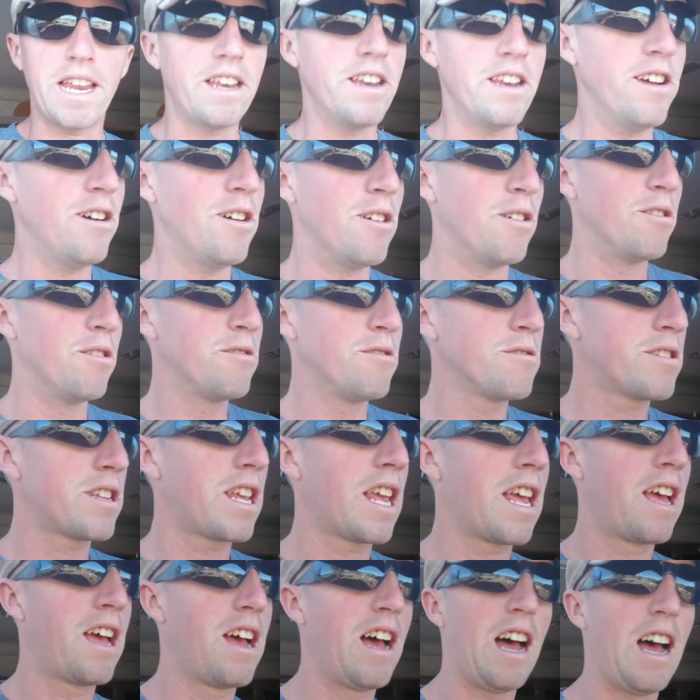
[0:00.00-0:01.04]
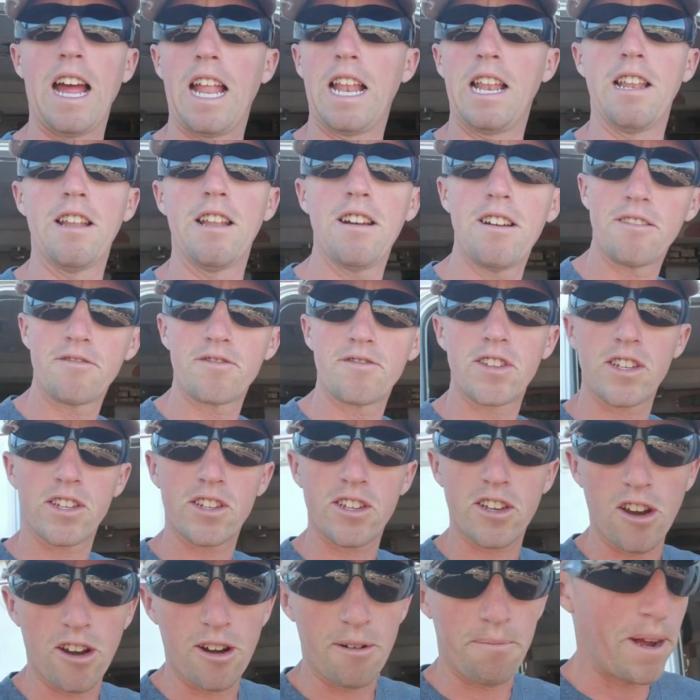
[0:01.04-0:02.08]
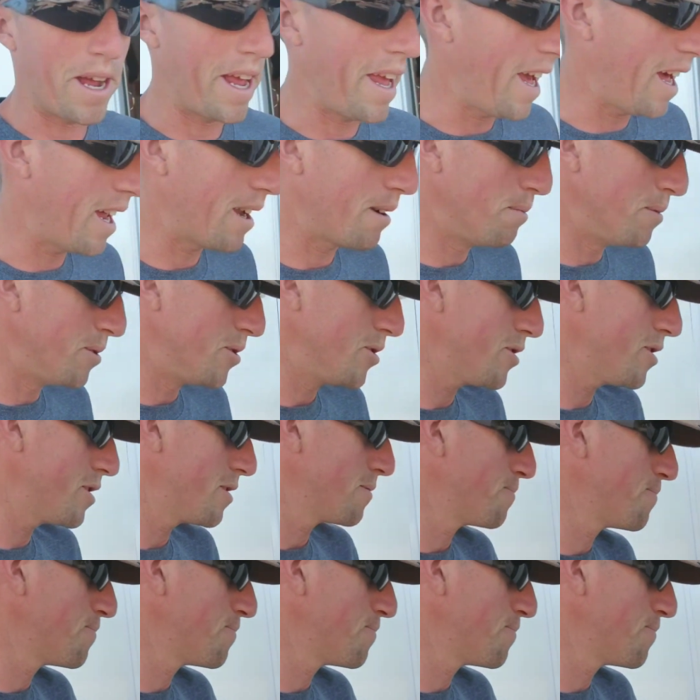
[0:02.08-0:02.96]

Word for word: knows, I love to start my animals.